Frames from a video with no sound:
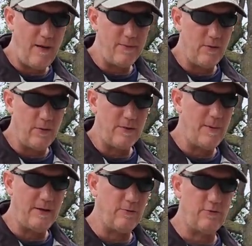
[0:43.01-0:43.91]
what the
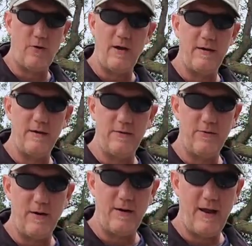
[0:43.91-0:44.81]
manual is trying
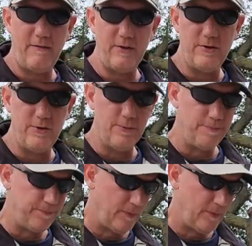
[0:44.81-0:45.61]
to have you do.